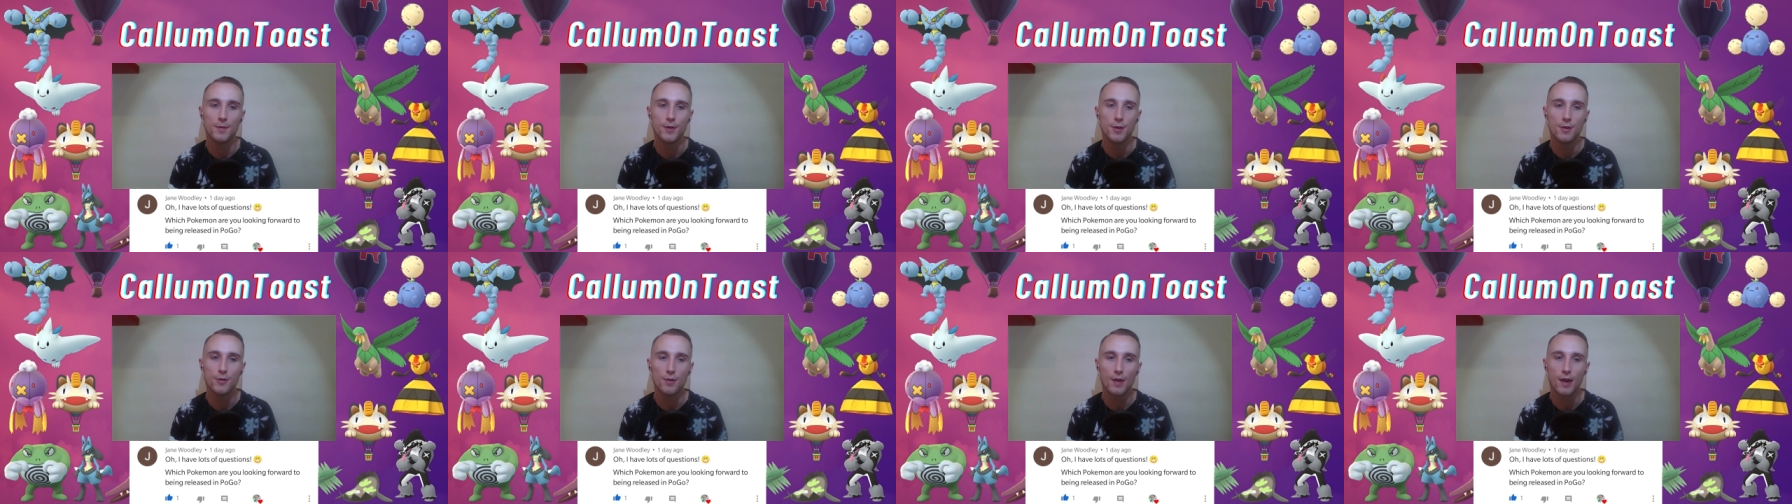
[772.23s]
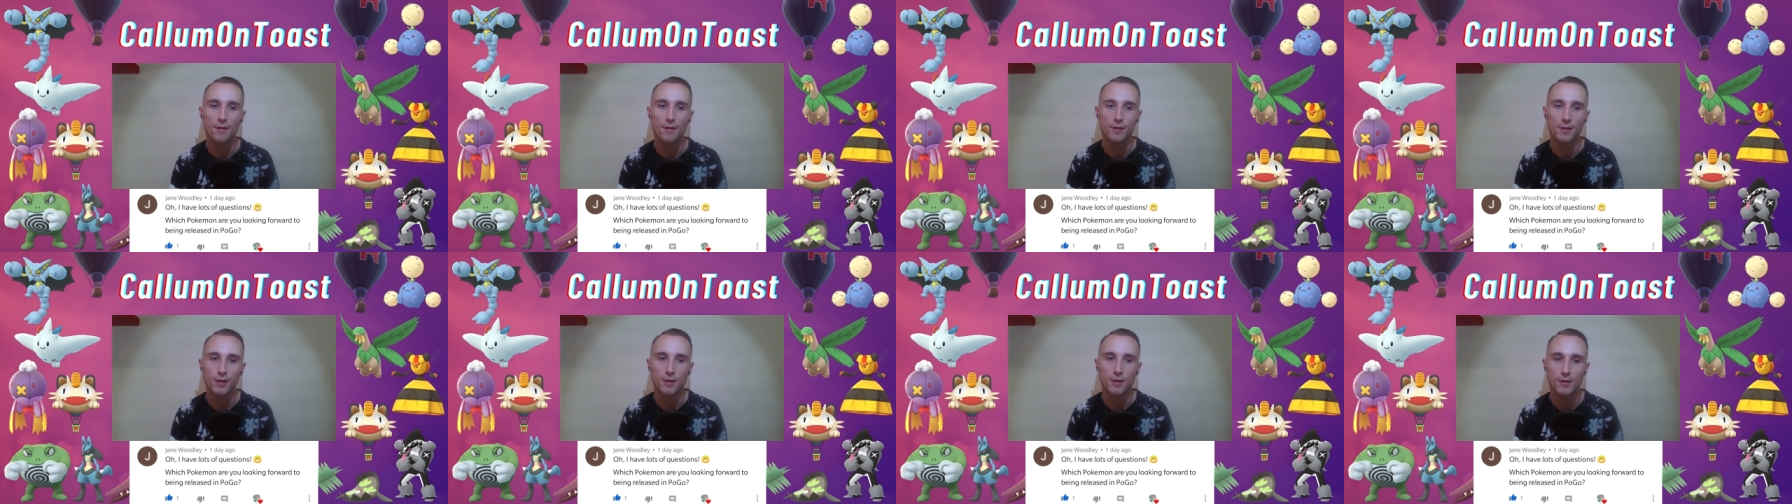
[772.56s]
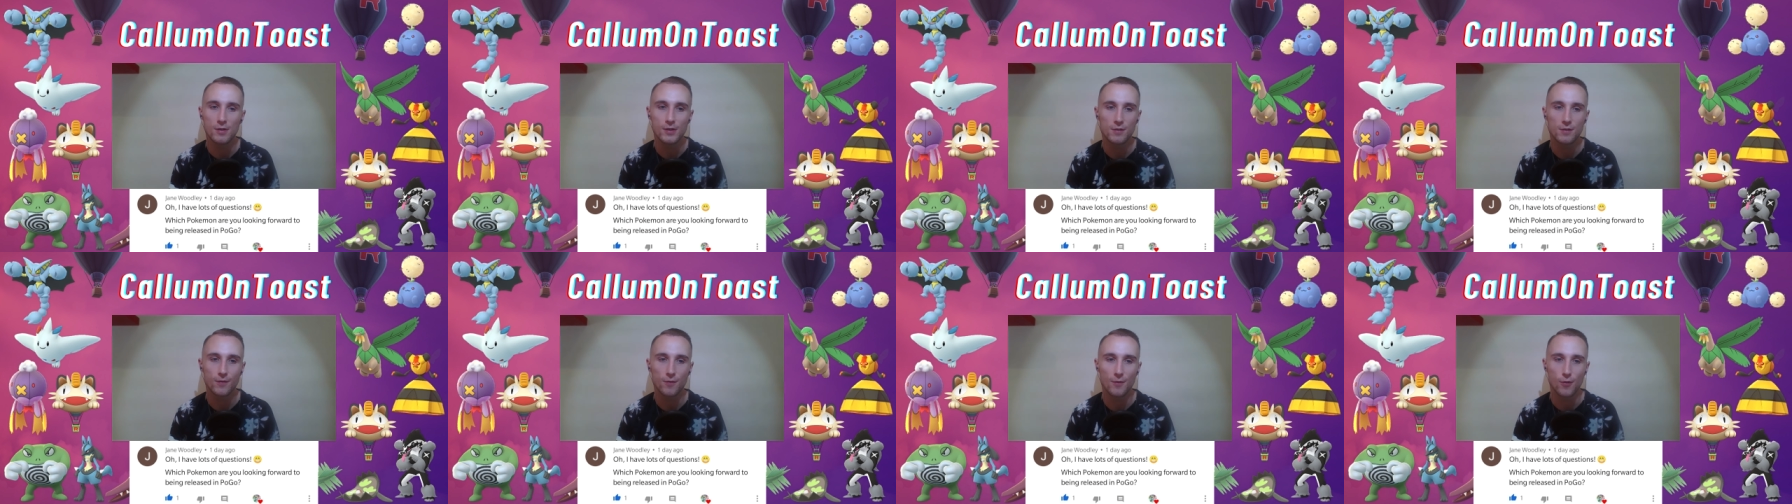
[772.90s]
new
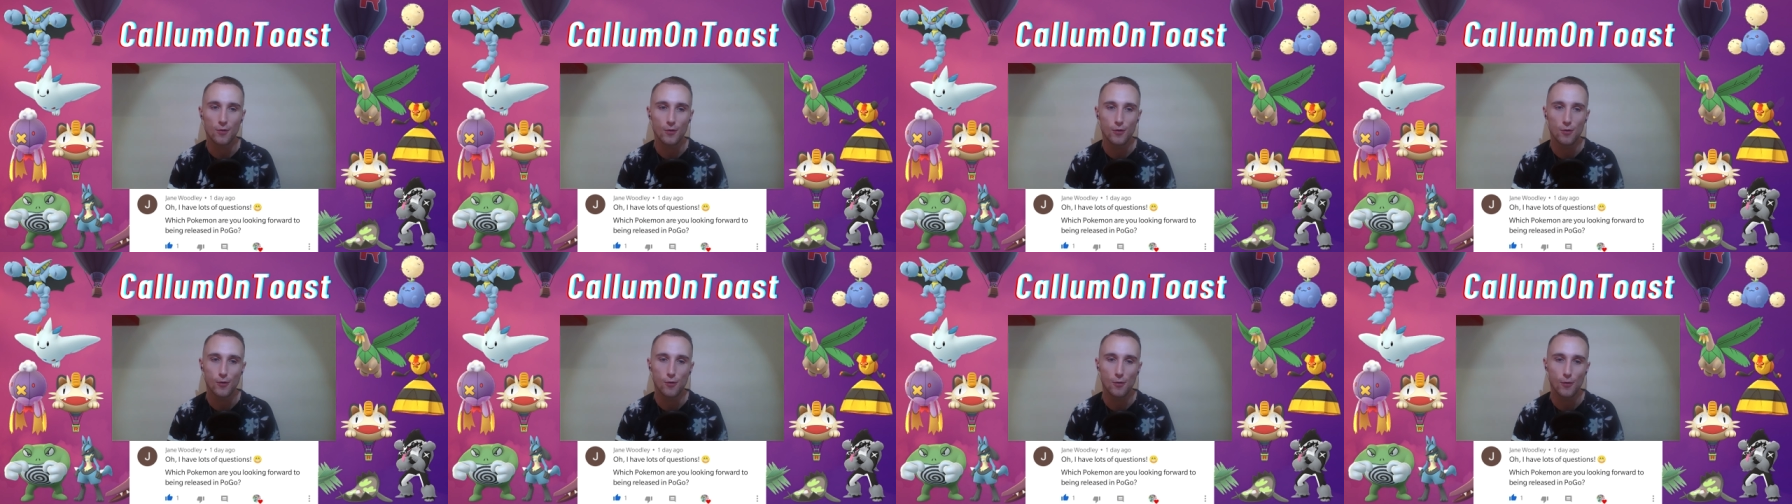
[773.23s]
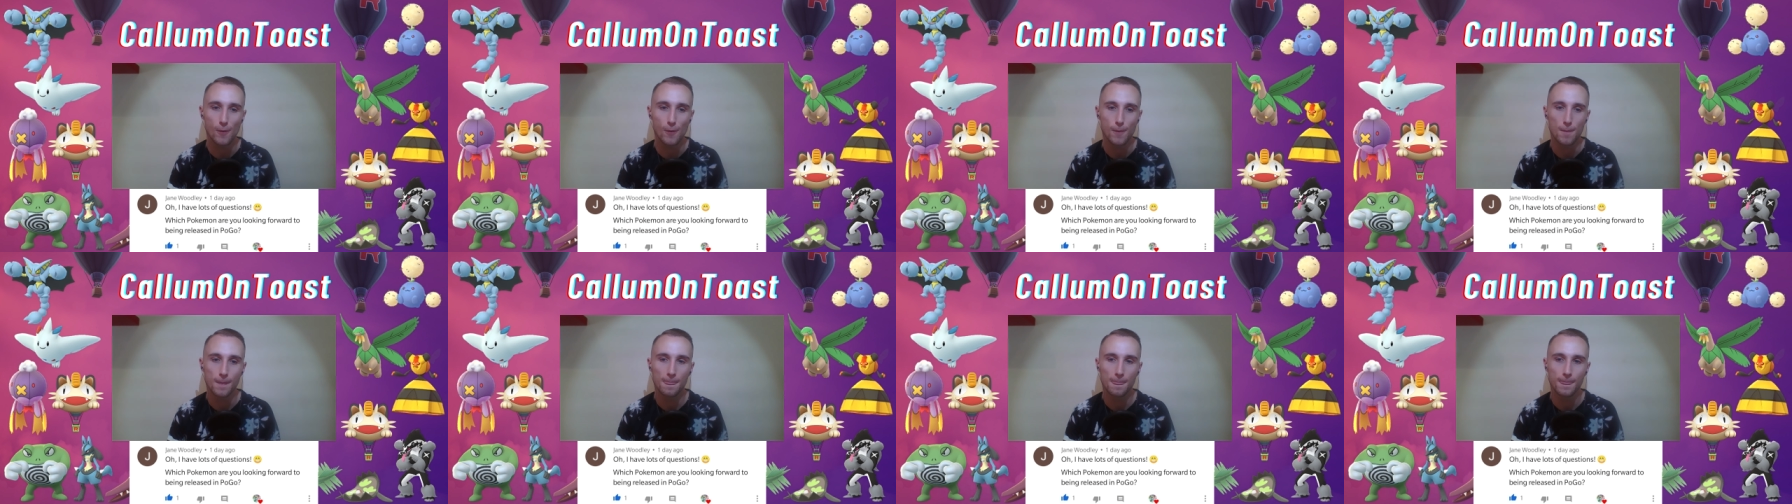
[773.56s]
avenues for